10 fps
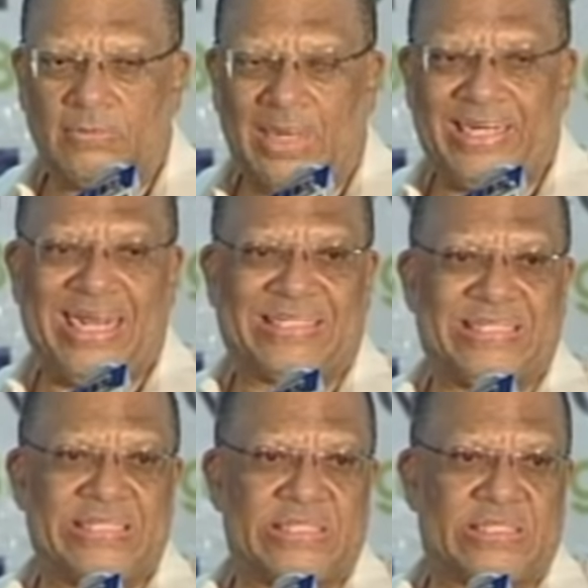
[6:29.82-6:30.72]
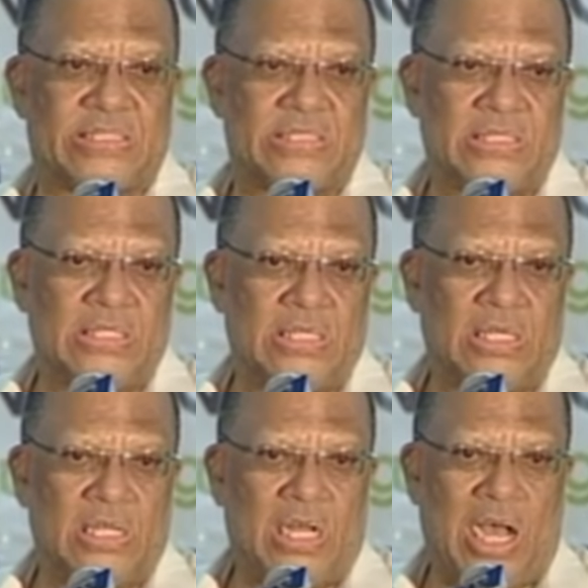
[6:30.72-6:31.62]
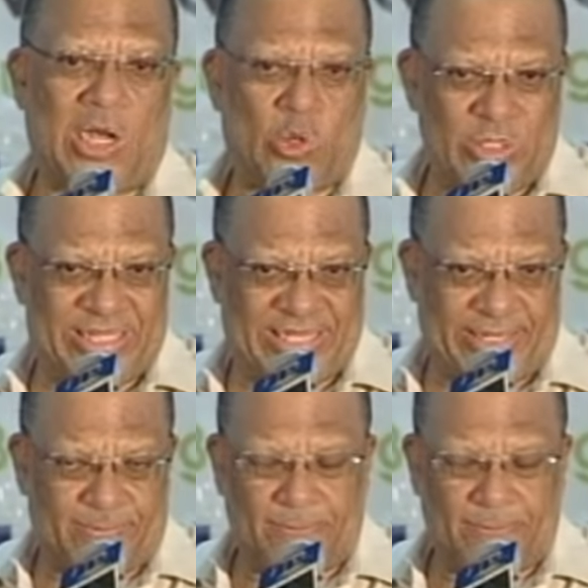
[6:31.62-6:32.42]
And that is a good thing.